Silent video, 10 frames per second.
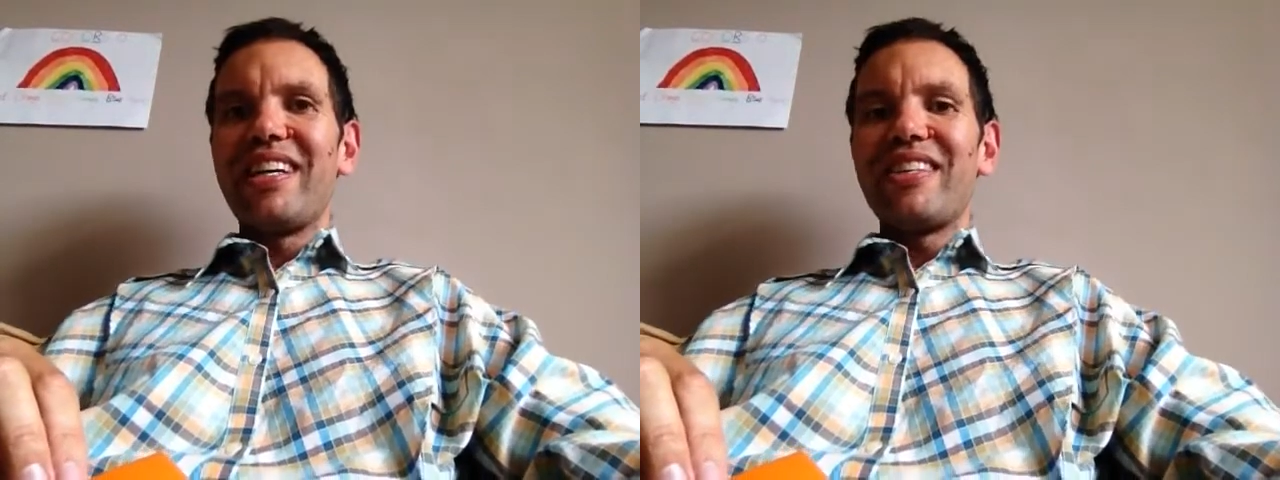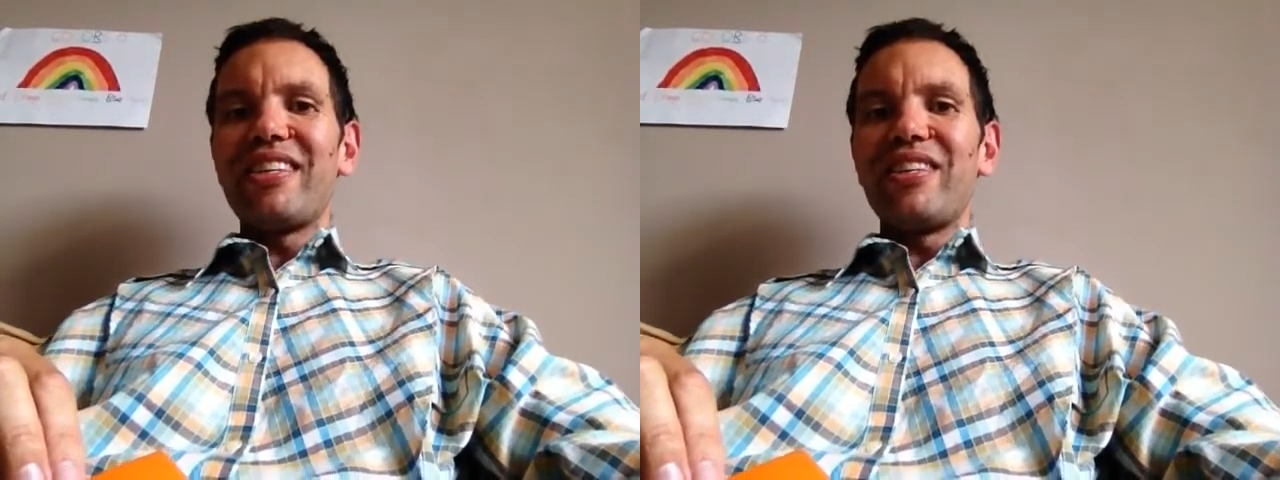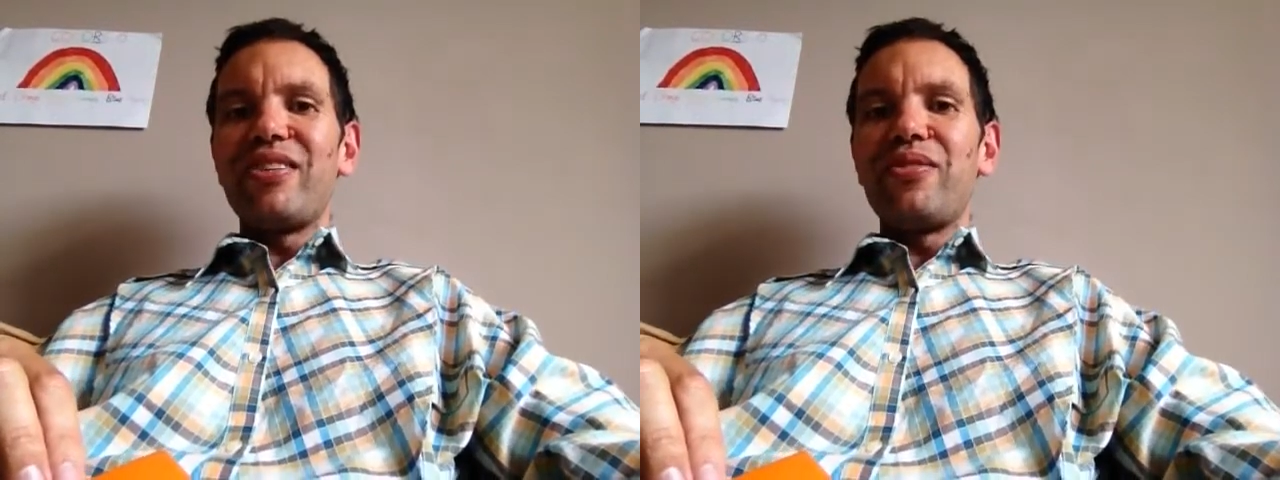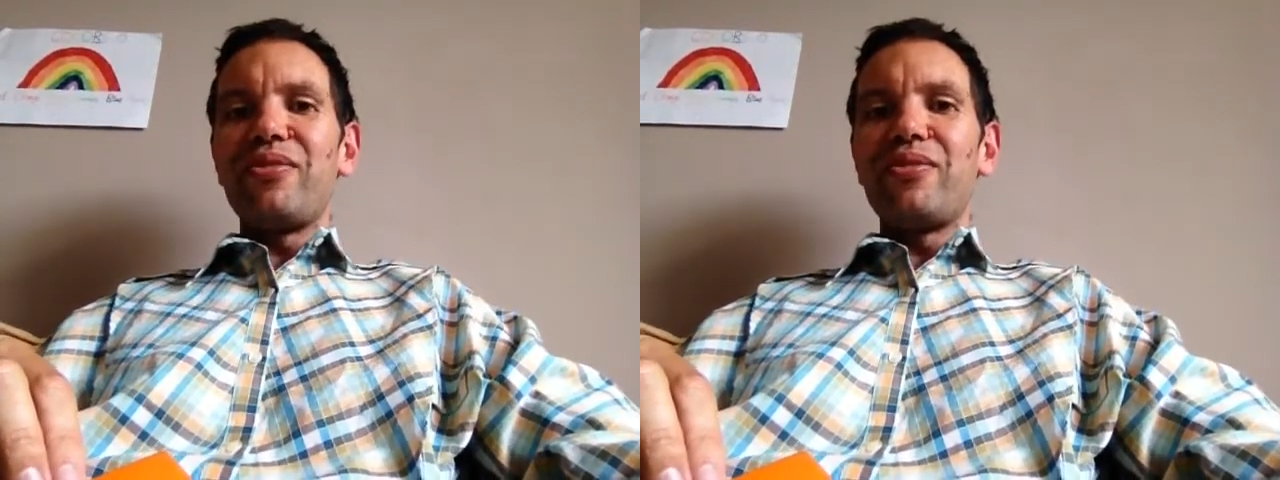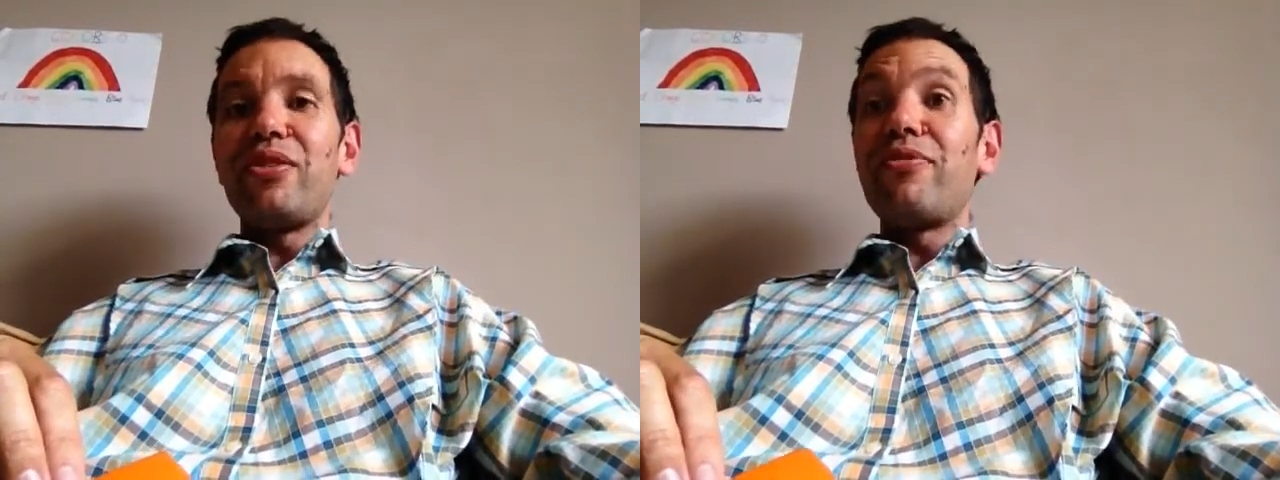that
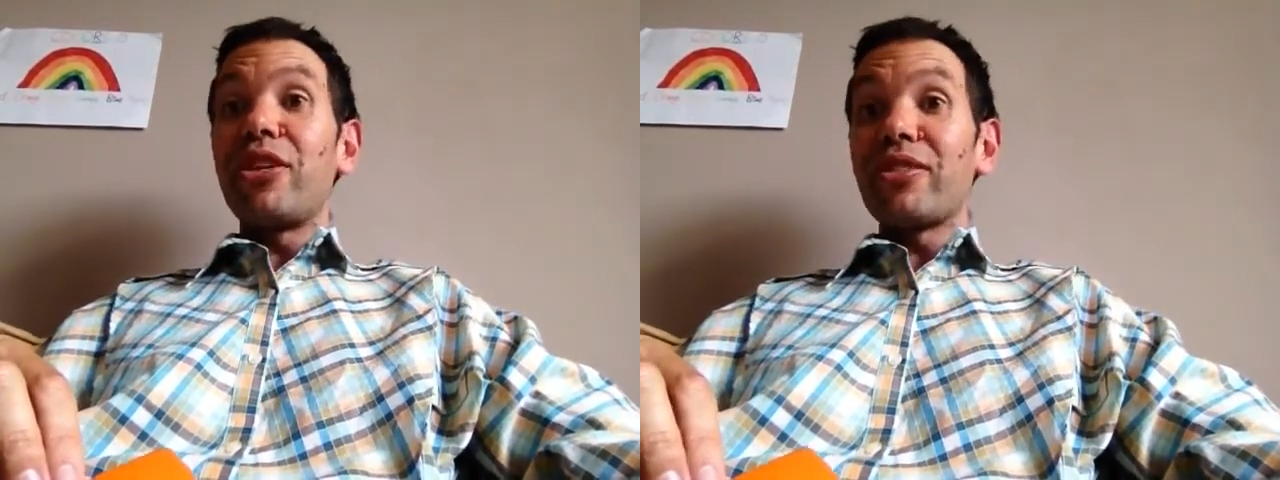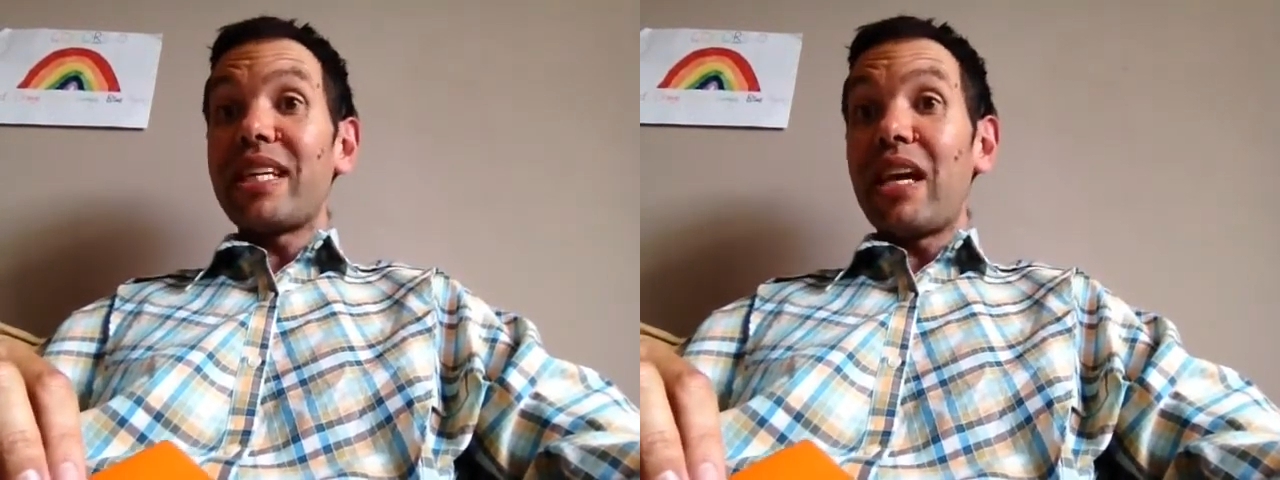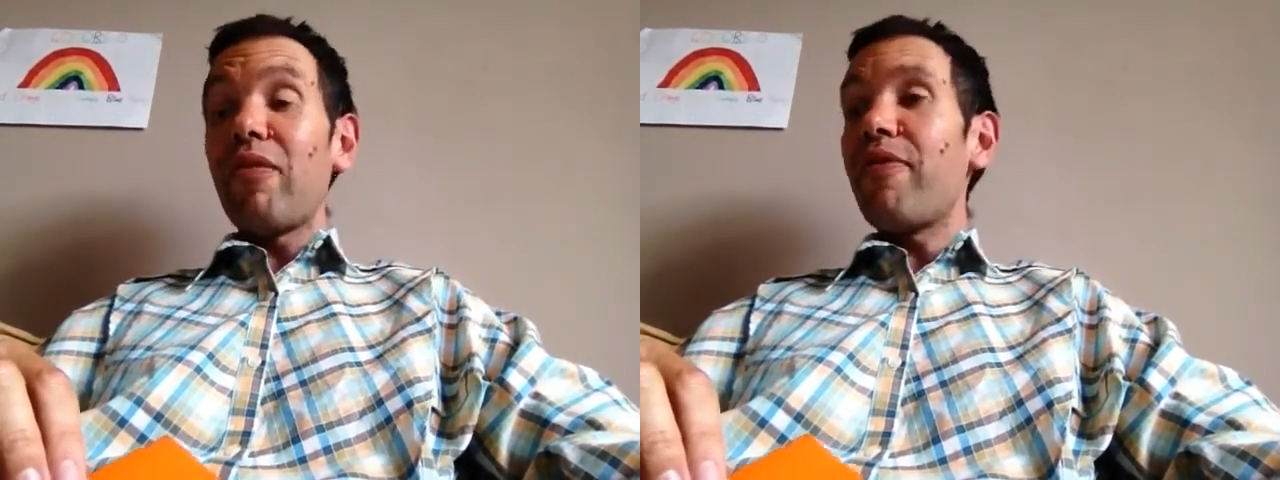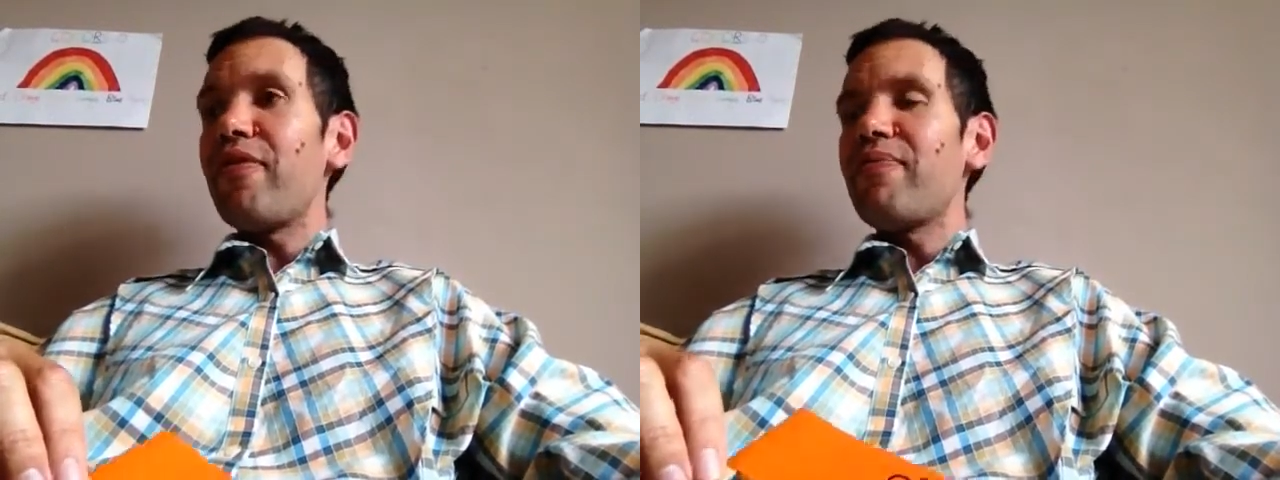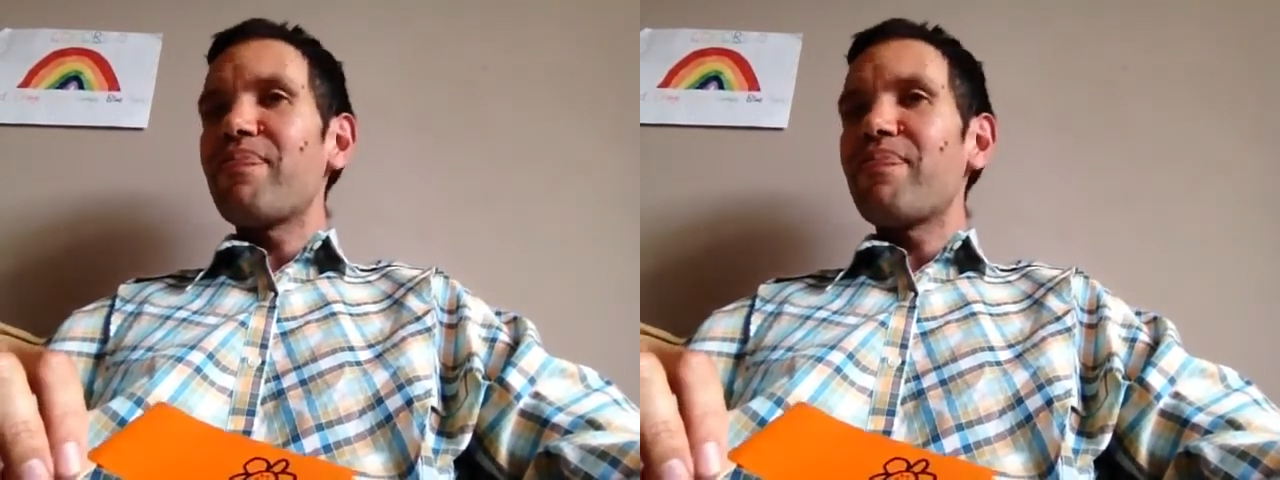you do for yourself,